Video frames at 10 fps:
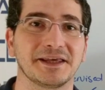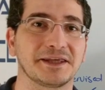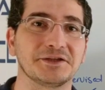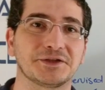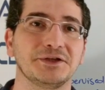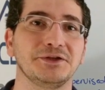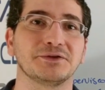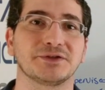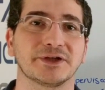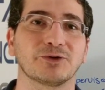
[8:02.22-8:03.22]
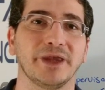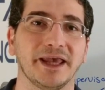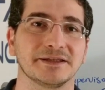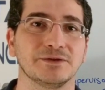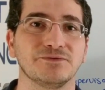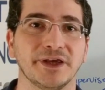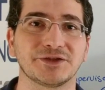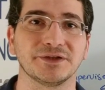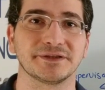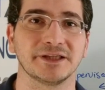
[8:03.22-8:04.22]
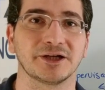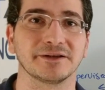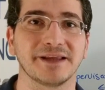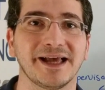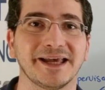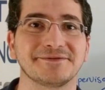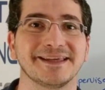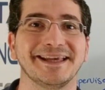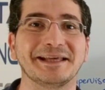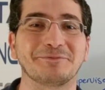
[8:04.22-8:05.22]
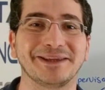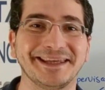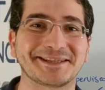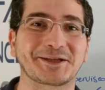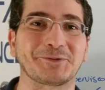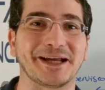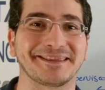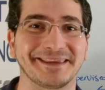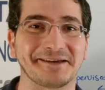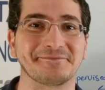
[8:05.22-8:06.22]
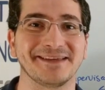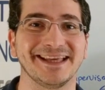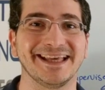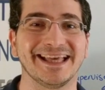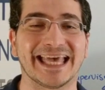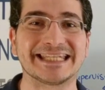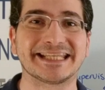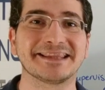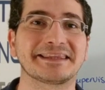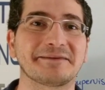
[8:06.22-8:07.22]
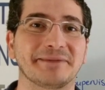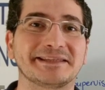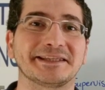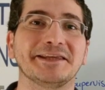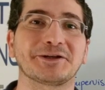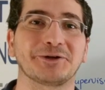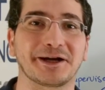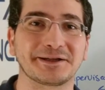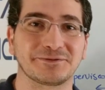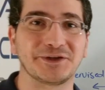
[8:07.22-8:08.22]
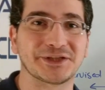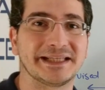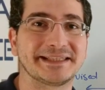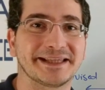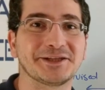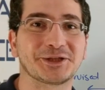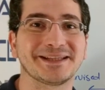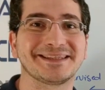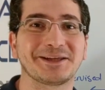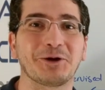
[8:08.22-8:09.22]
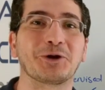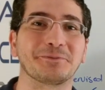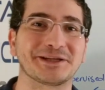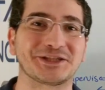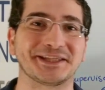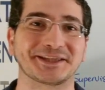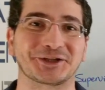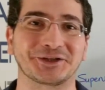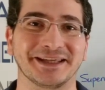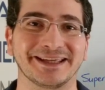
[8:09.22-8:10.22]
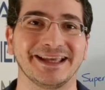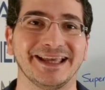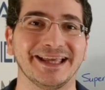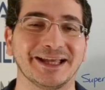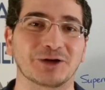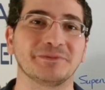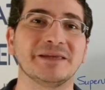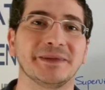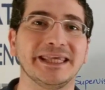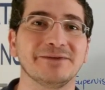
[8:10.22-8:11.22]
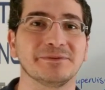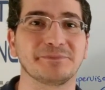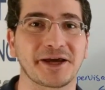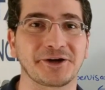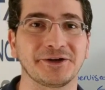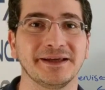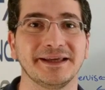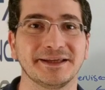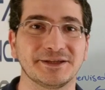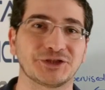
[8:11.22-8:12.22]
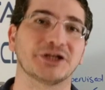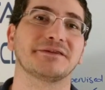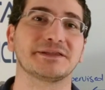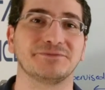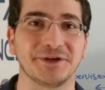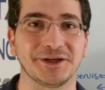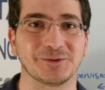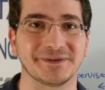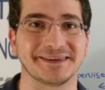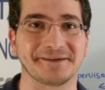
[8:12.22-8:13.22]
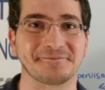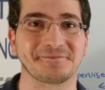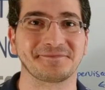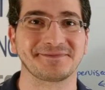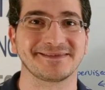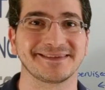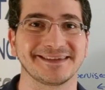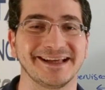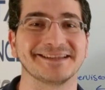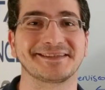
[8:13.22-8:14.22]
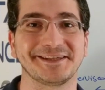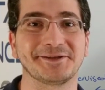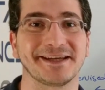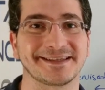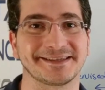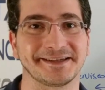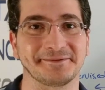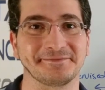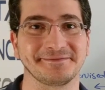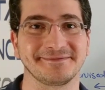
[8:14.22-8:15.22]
continue to create innovations in our lives, please correct them and tell them it's either artificial intelligence or machine learning. Or maybe even better, share this video with them. I'll see you next time.